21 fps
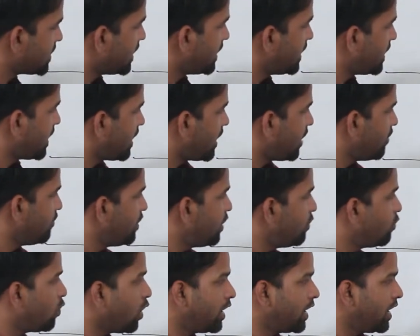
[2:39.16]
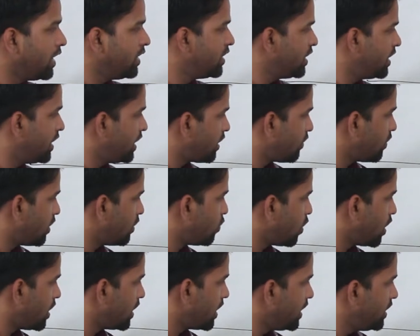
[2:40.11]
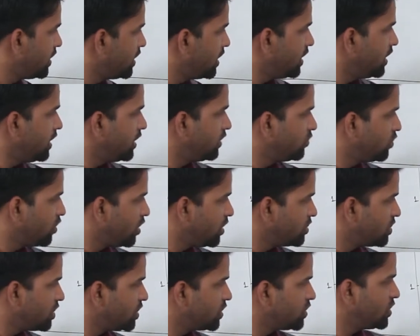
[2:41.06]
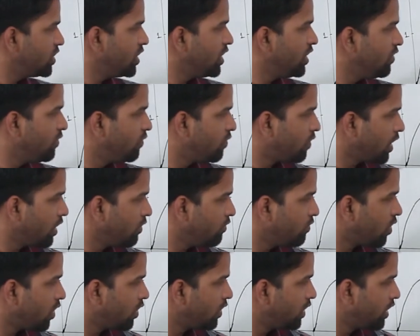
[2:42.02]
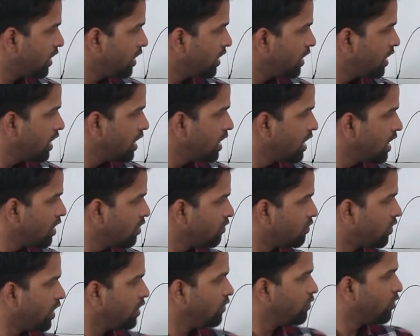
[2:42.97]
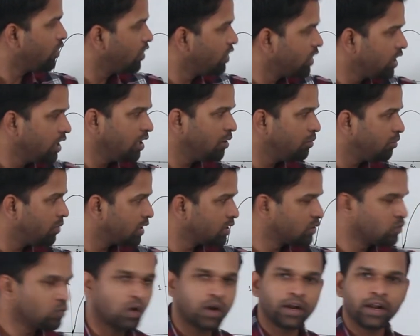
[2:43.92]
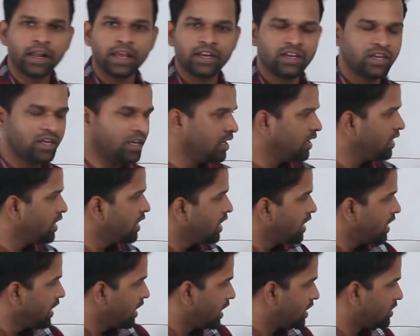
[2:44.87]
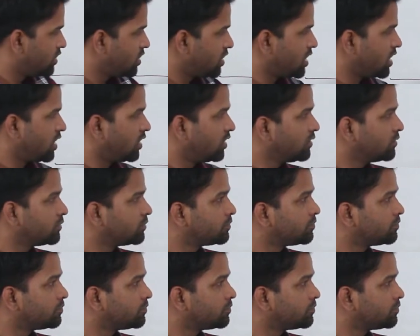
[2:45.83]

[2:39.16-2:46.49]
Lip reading: at every 180 interval. 180, 360, 540, 540 plus 180, etc.